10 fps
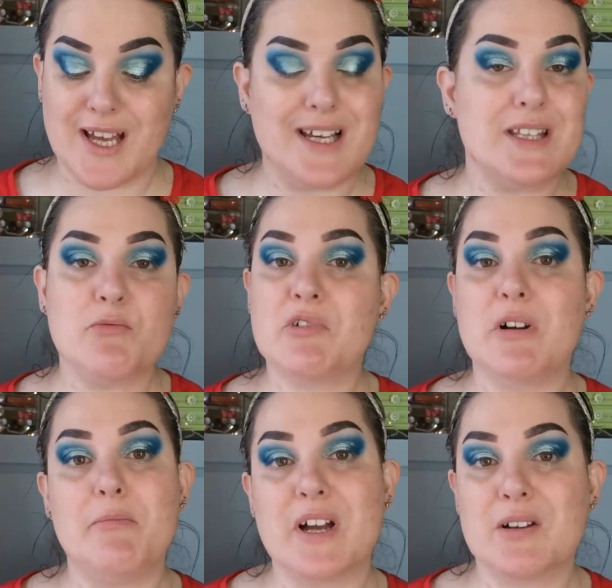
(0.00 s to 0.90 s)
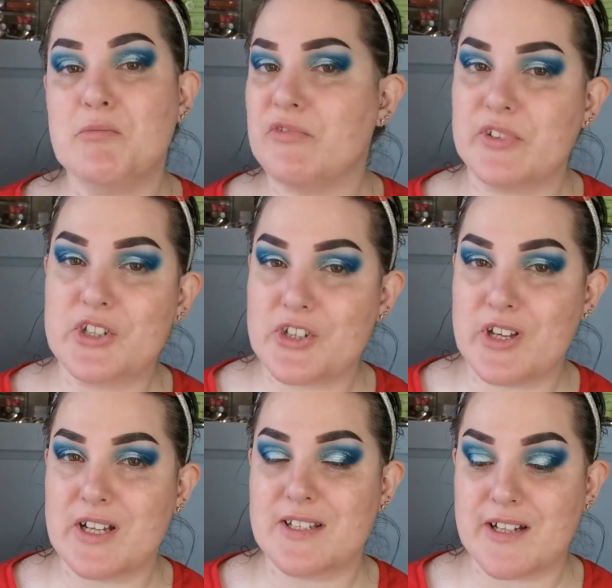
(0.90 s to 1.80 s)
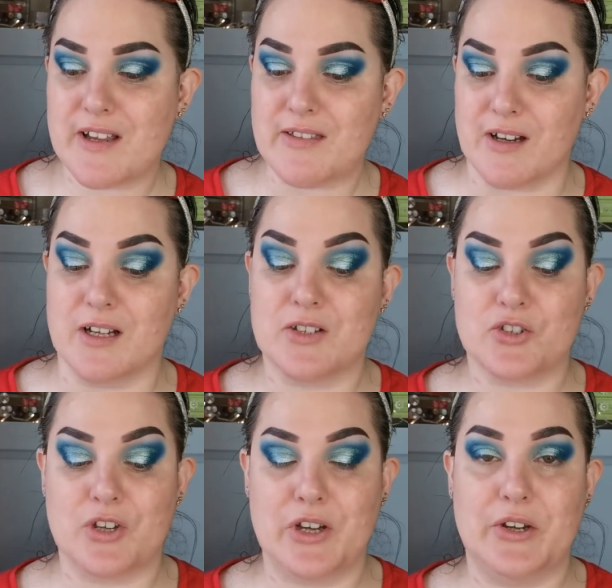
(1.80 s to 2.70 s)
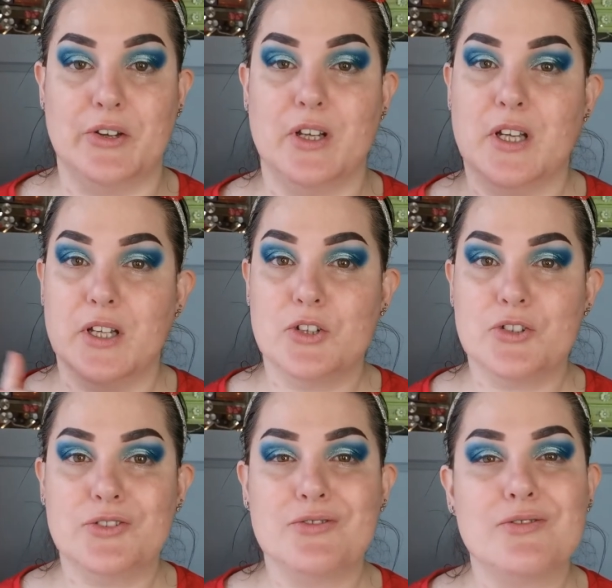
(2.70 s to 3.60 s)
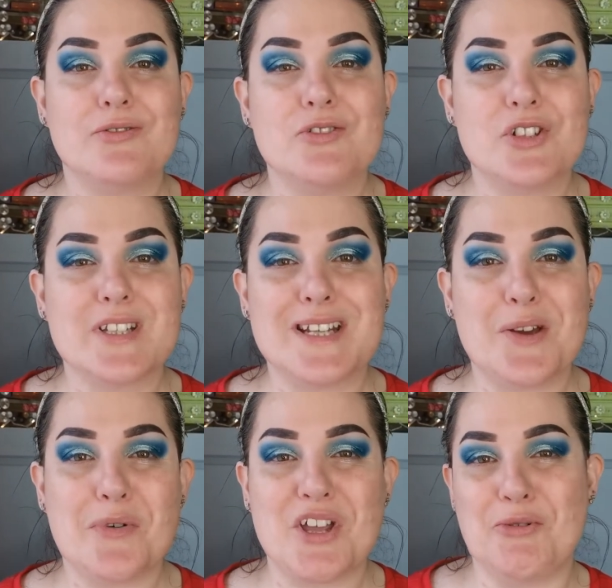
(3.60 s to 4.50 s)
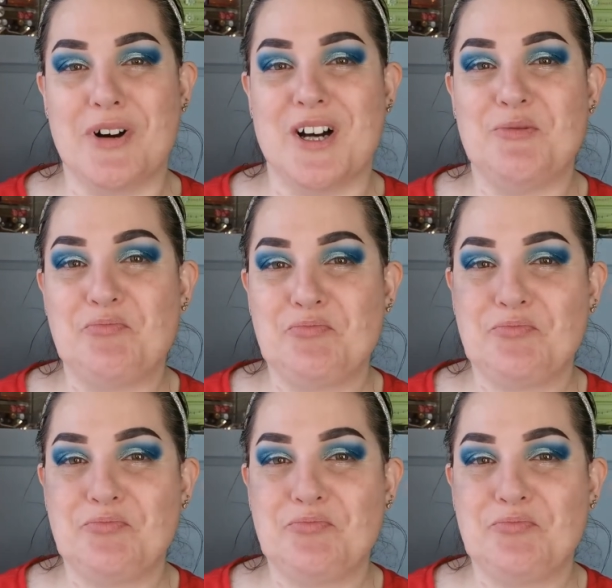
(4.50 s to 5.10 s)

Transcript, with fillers: and then we'll come back and we'll finish the eyes together. So just stay where you are.